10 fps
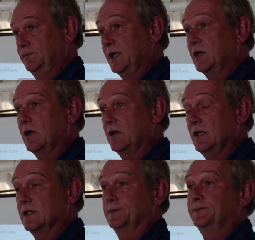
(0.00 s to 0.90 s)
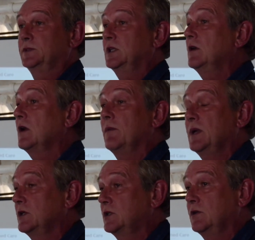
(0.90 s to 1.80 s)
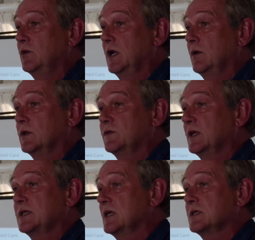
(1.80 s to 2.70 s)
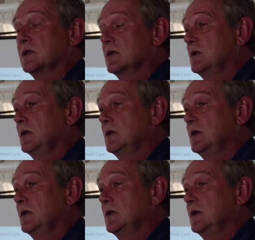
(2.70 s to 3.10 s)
big cojones. She, I mean, she really was fantastic.